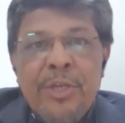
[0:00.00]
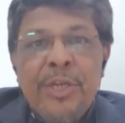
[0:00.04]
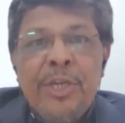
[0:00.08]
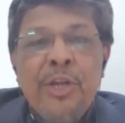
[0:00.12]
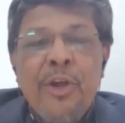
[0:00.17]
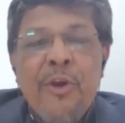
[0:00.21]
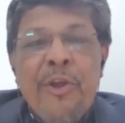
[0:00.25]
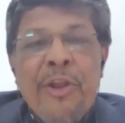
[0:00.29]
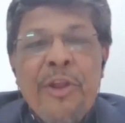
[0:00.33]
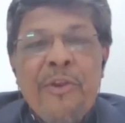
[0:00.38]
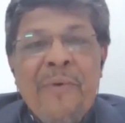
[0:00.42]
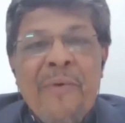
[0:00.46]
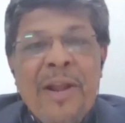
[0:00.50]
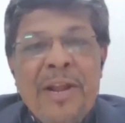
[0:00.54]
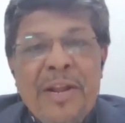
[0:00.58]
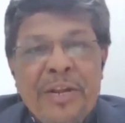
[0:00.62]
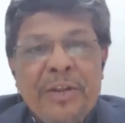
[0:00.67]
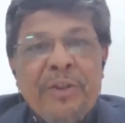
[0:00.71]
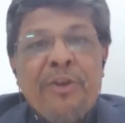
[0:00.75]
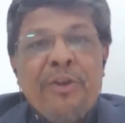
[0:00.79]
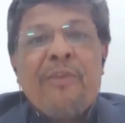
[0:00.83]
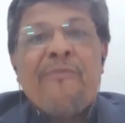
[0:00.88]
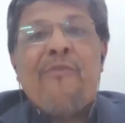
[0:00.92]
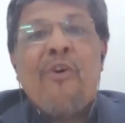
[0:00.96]

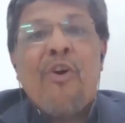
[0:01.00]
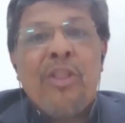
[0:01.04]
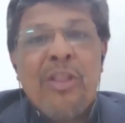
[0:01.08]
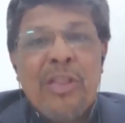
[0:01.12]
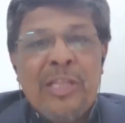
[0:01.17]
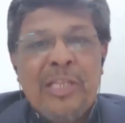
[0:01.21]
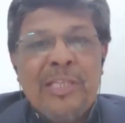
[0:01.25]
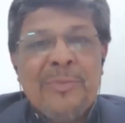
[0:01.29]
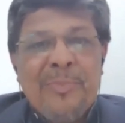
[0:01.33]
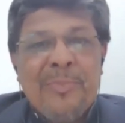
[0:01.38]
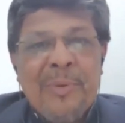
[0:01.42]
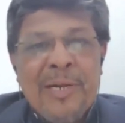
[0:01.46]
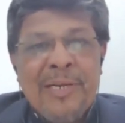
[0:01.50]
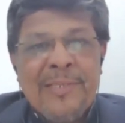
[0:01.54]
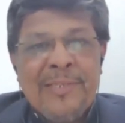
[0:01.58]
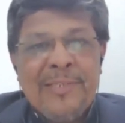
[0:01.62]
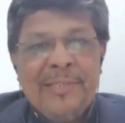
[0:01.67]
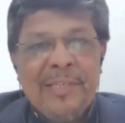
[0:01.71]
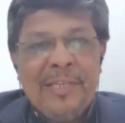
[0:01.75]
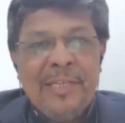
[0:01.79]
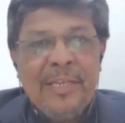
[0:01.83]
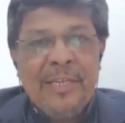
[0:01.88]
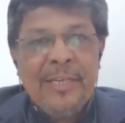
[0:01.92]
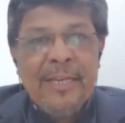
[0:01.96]
inventory of all these
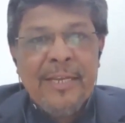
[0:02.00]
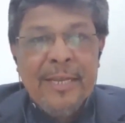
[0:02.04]
parts,